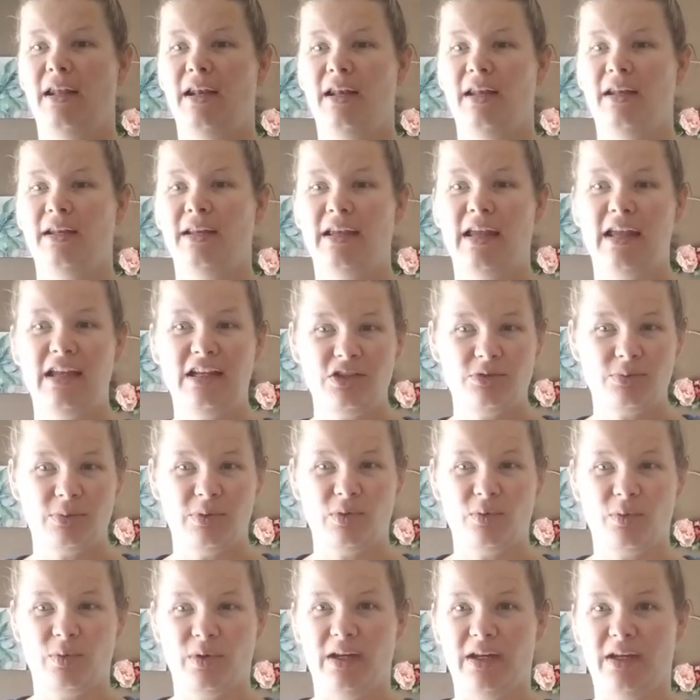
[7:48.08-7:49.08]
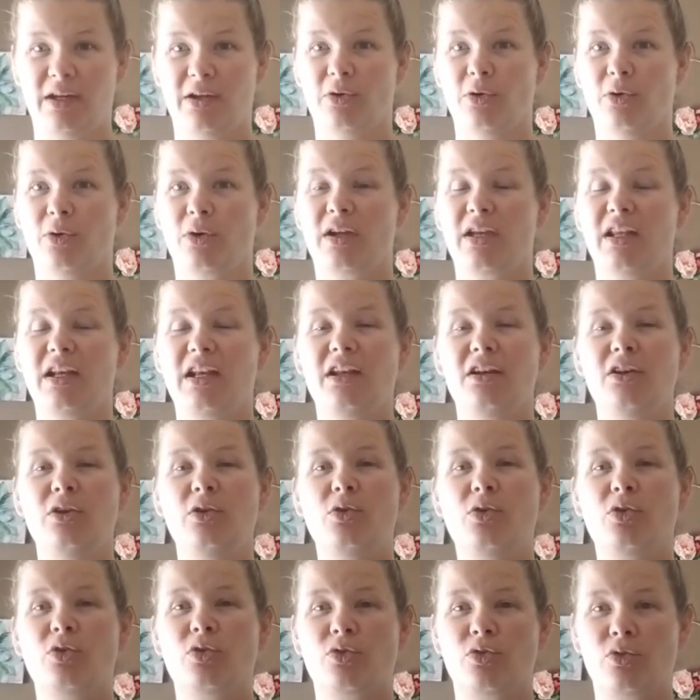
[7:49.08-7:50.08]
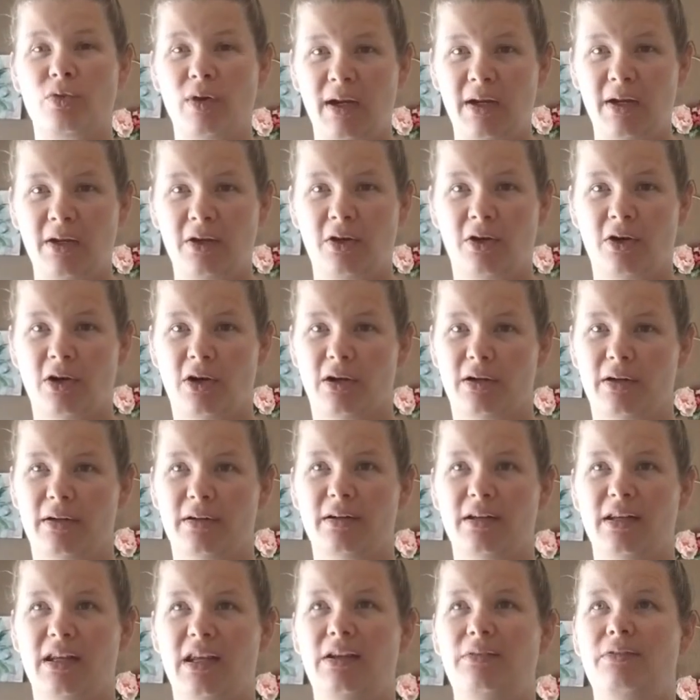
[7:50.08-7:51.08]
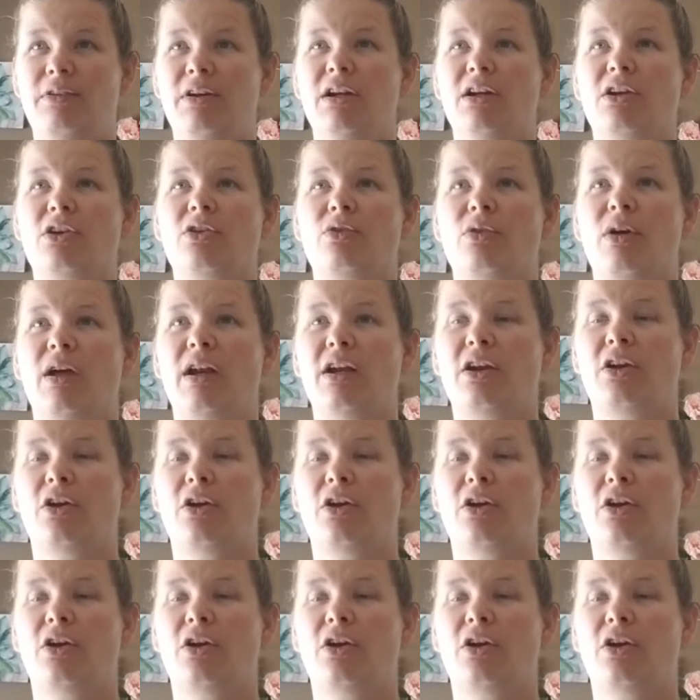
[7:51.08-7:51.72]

engagement ring, or getting a new credit card, even a credit